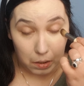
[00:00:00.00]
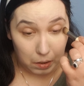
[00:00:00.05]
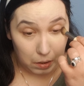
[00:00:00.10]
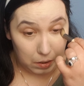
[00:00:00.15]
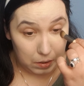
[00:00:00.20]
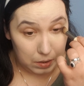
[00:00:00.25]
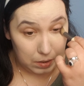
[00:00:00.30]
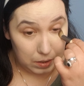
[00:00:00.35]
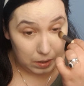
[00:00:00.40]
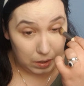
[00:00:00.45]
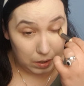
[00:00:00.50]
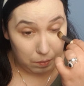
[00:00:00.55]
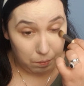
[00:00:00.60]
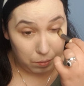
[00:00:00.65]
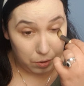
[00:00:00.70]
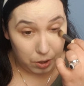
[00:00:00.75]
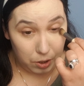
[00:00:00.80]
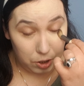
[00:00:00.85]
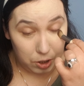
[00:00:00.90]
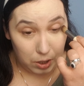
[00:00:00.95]
concealing
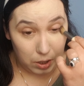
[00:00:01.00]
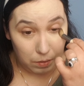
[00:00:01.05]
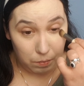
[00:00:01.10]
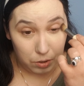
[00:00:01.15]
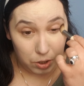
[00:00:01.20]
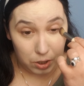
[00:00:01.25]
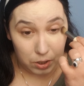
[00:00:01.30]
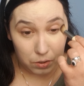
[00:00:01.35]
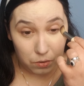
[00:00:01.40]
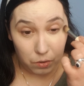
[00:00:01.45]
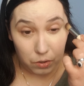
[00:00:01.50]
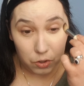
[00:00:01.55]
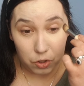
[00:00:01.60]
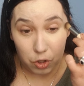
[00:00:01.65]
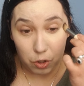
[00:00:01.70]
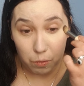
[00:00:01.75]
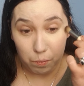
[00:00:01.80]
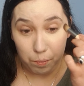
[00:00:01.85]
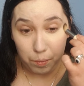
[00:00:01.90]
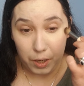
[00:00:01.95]
brush, and I'm just going
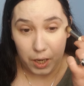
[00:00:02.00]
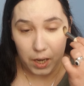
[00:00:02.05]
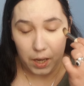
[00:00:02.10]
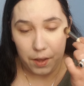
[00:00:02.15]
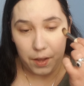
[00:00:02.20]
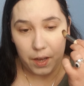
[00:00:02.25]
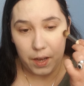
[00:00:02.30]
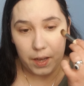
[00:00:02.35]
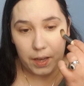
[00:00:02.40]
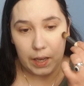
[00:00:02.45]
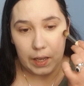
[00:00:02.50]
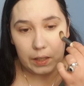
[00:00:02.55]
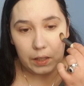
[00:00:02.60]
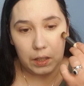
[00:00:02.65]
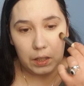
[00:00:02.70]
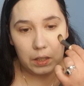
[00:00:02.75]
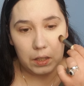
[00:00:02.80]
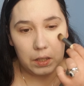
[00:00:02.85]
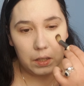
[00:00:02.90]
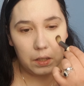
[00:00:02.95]
to pat that in.